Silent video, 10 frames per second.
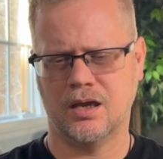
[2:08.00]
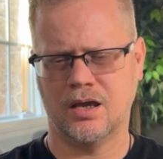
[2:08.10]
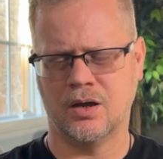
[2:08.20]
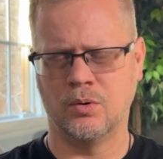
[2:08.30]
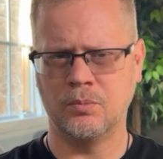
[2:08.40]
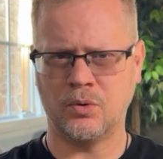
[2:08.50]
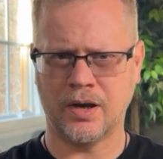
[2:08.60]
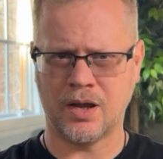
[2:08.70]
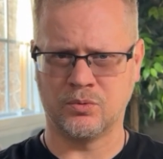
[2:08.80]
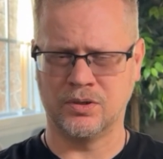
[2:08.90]
At one
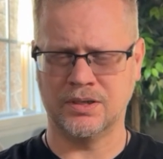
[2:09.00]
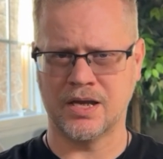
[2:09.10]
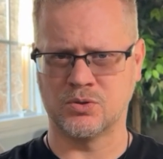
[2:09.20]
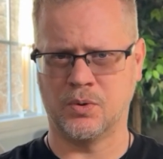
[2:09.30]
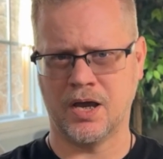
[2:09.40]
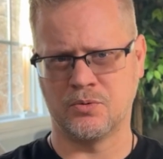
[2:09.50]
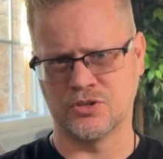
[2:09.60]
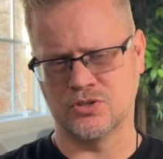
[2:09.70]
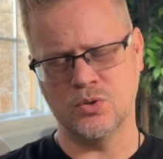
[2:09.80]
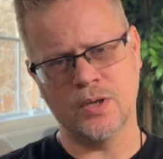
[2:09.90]
point I realized what I
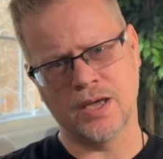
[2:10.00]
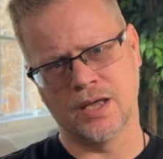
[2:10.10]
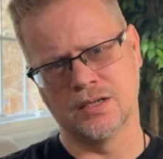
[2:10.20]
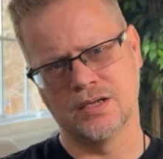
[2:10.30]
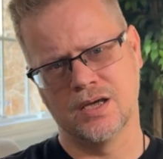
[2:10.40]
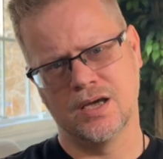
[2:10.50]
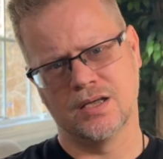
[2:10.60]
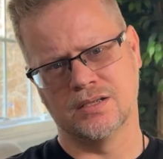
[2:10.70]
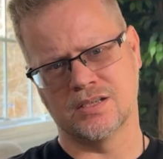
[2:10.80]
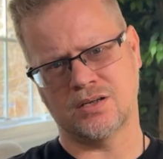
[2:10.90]
was doing, and
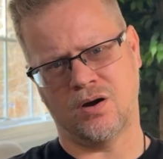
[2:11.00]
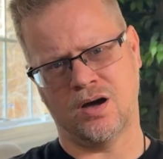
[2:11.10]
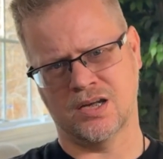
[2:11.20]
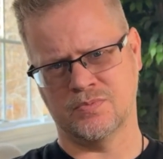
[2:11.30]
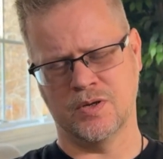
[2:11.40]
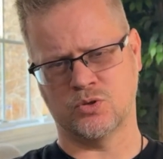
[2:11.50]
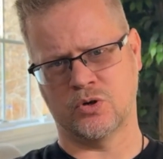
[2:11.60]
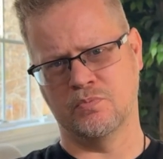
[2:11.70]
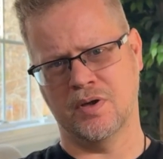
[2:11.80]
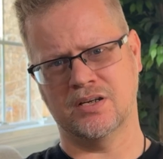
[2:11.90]
this caused me
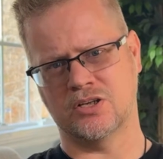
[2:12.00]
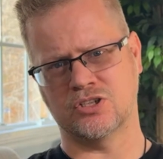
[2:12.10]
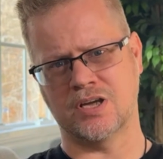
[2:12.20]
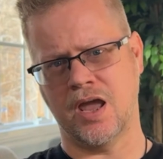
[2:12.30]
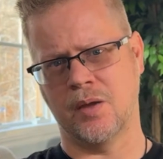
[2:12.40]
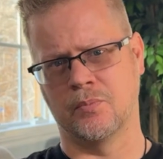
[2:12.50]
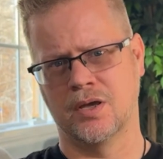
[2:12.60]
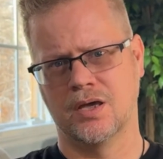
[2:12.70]
tremendous shame.